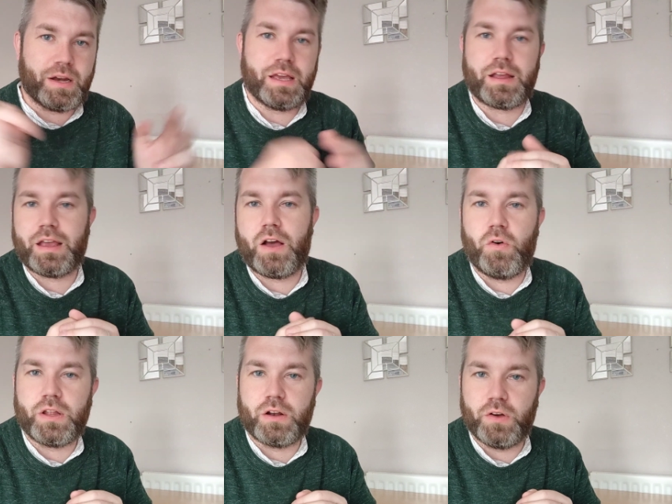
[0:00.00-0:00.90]
league and get
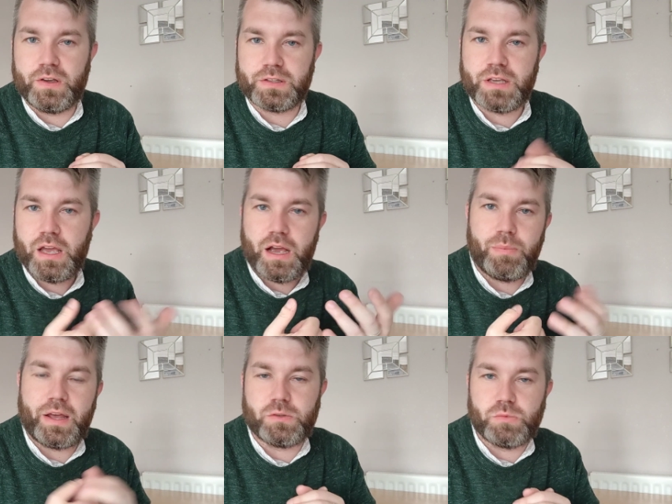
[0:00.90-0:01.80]
idolised and
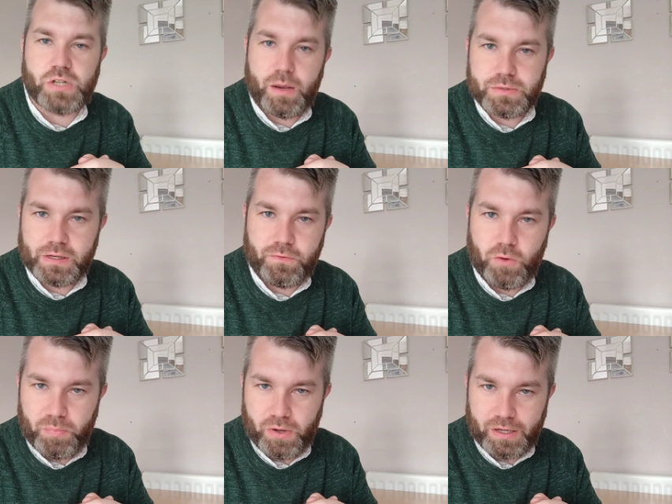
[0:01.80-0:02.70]
play some Champions League
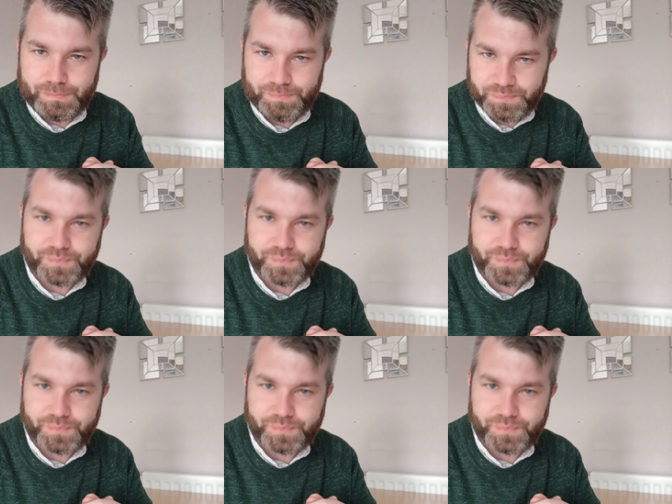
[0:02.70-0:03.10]
football